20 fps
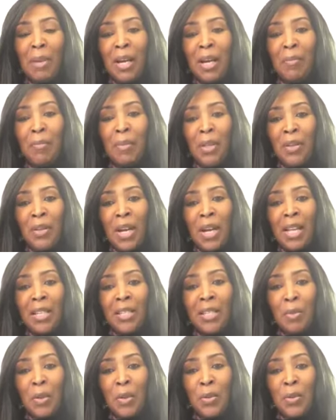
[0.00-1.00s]
My mother
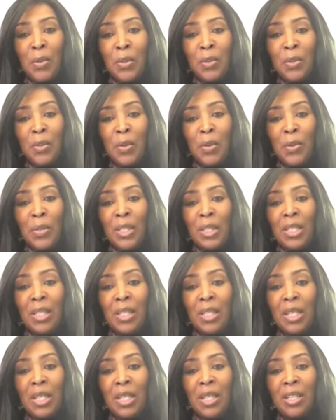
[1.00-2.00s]
has multiple
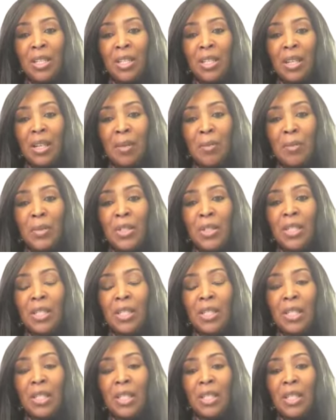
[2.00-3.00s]
sclerosis and
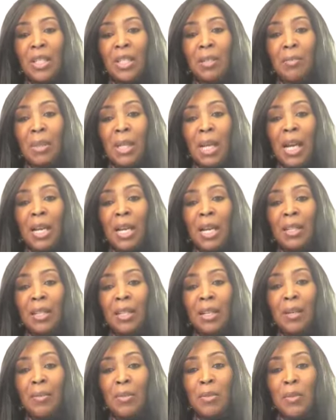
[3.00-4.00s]
she's legally
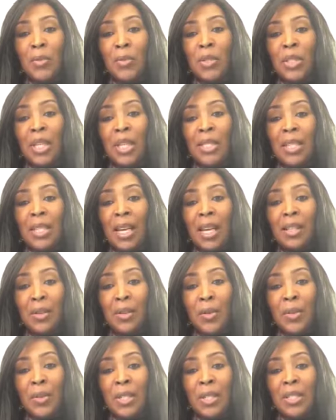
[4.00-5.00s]
blind due to that
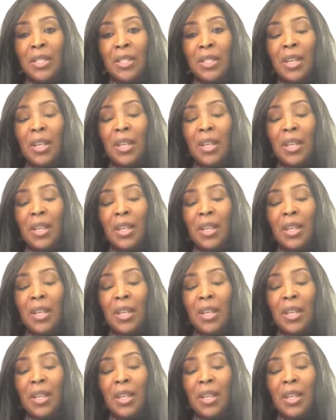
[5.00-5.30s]
diagnosis.